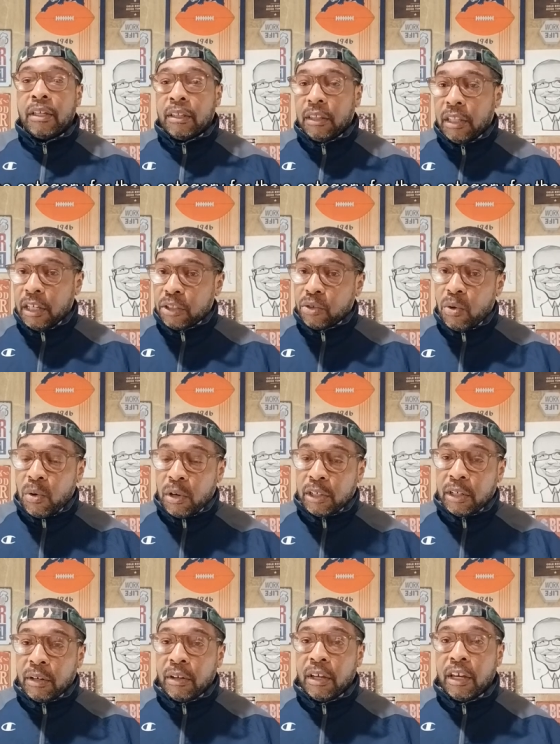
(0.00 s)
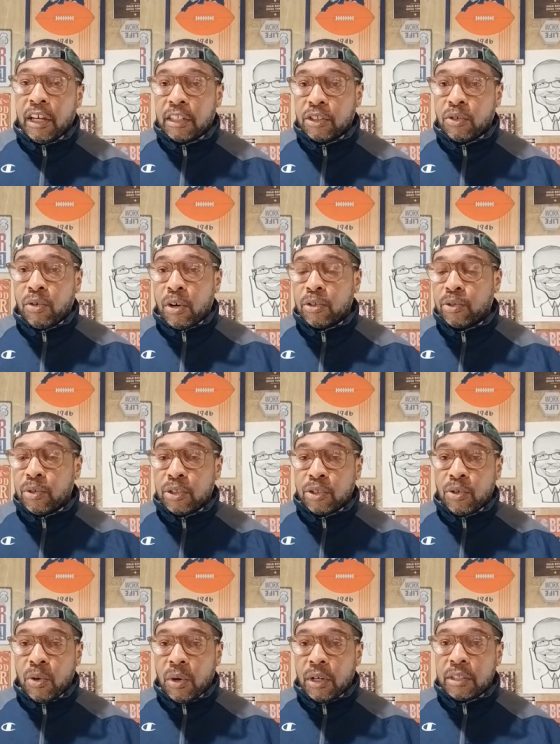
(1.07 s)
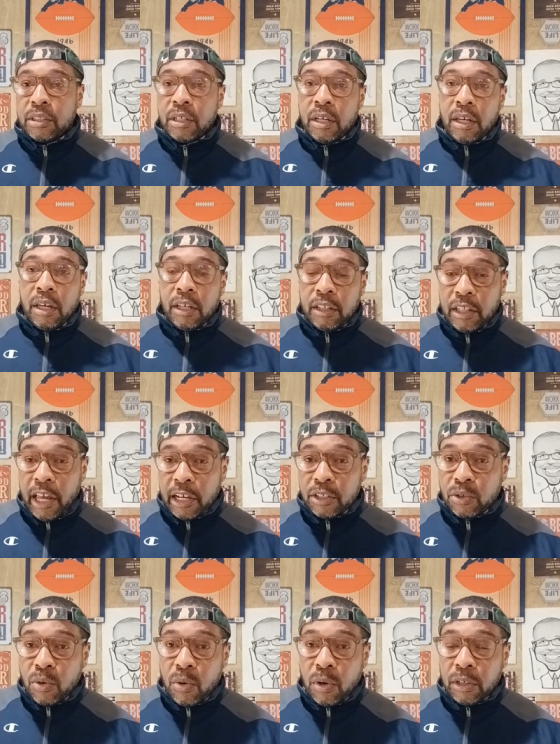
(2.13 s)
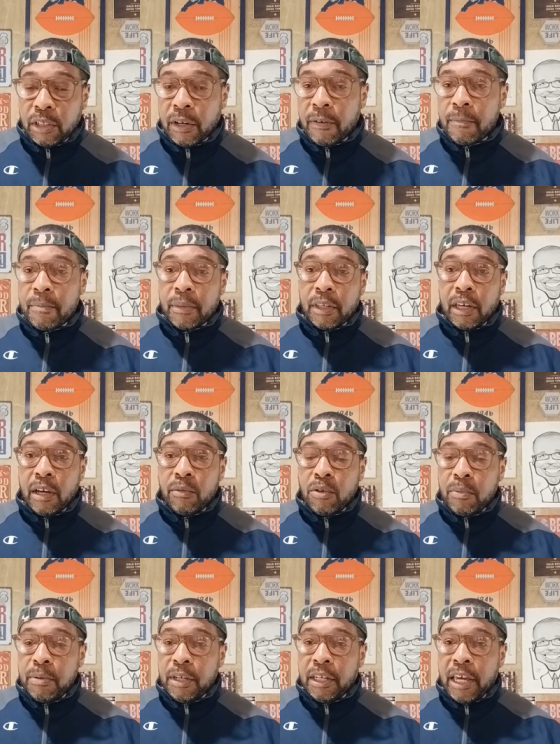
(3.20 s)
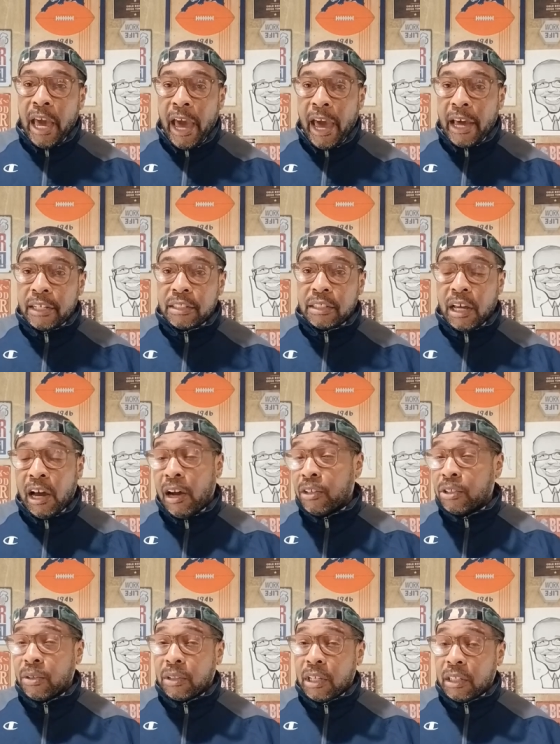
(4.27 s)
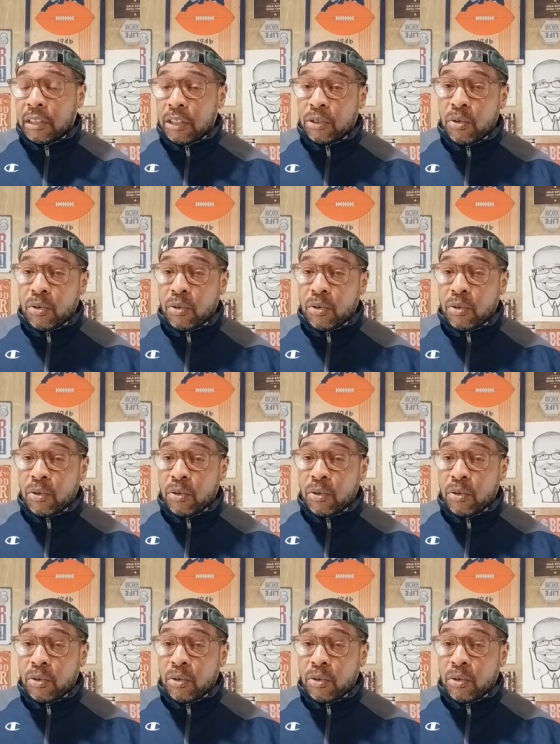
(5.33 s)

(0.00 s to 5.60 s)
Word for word: This quarter, it's grocery stores. Next quarter, it will be gas. I also think this